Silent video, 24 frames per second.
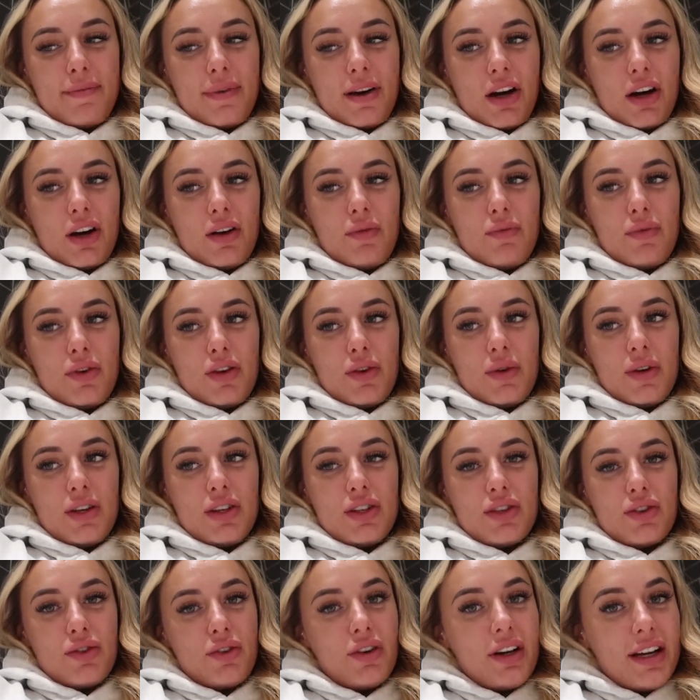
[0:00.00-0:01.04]
Hope you
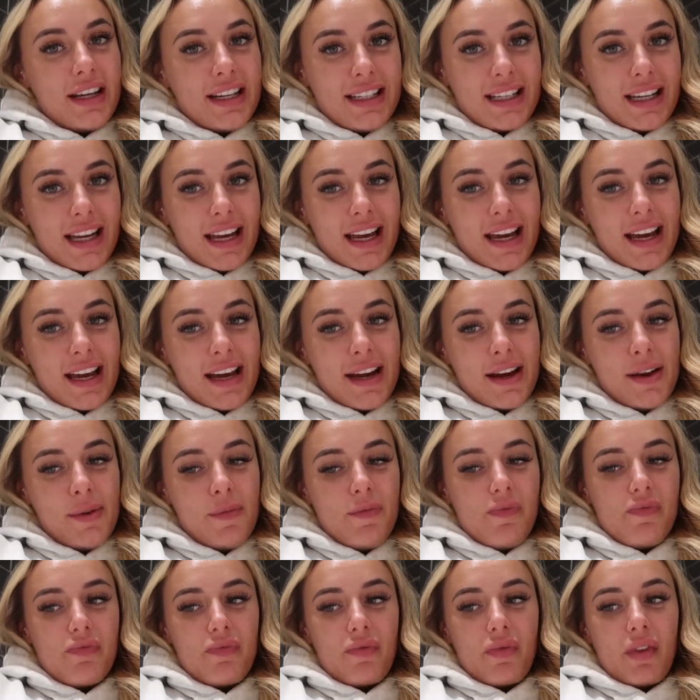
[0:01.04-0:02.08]
enjoyed it,
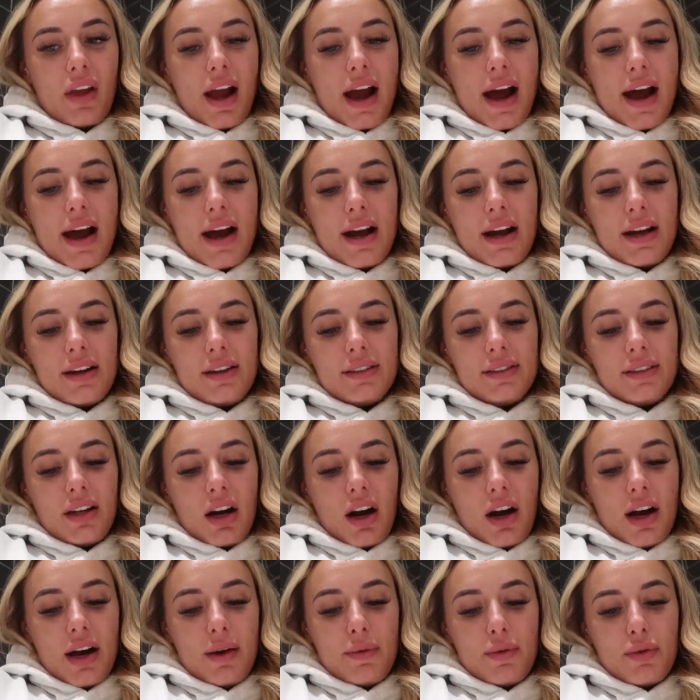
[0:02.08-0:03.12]
and
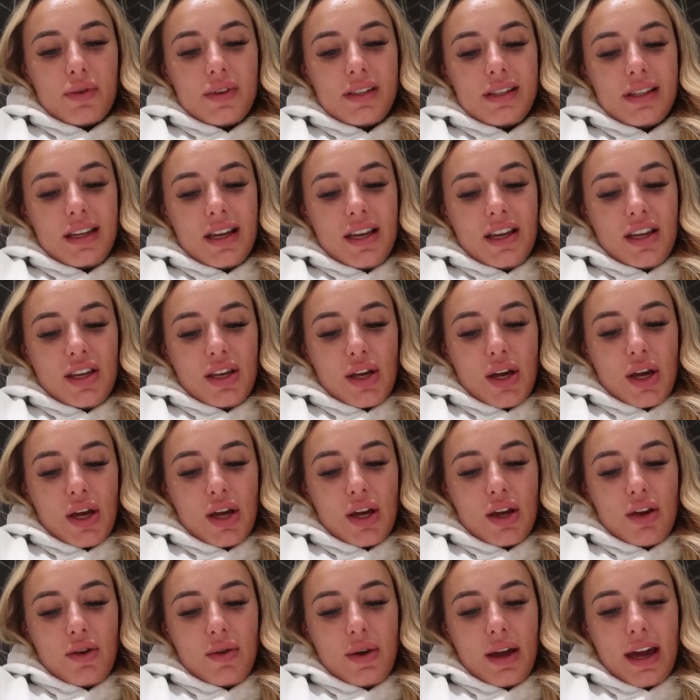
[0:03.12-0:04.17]
I will see
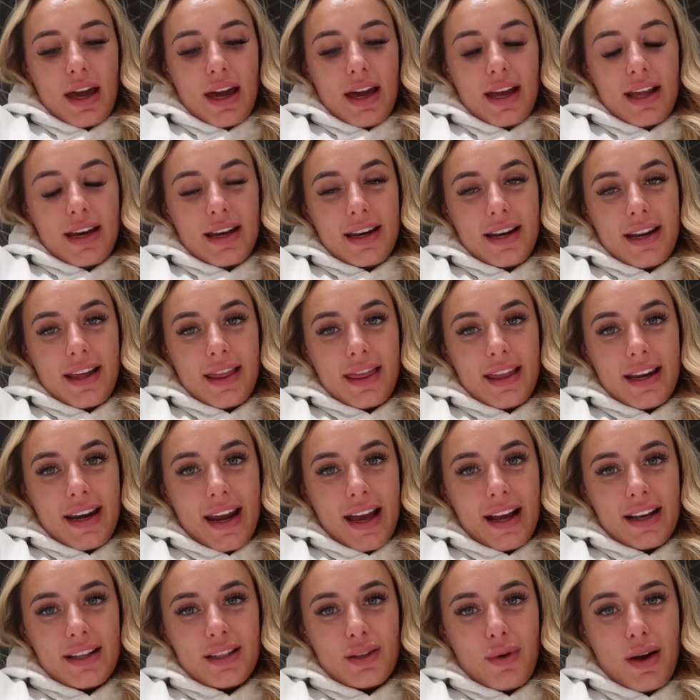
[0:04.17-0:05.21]
you in the
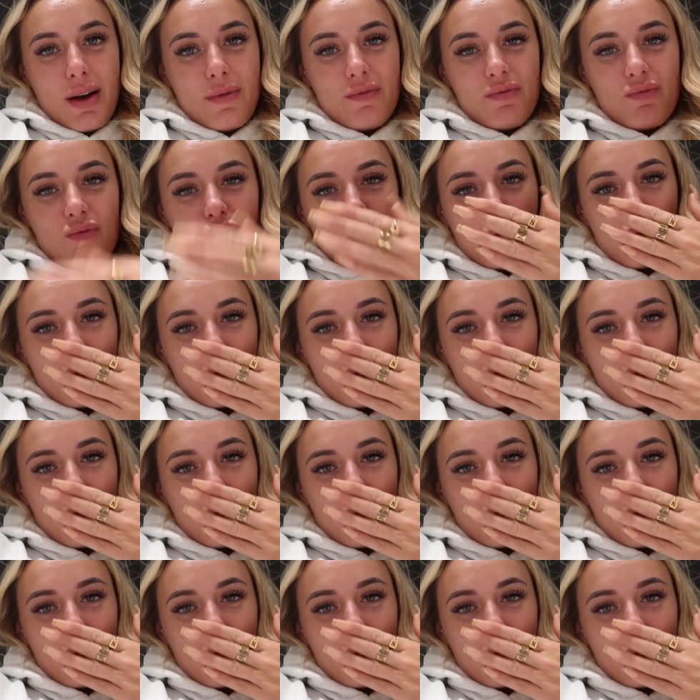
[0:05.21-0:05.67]
next one.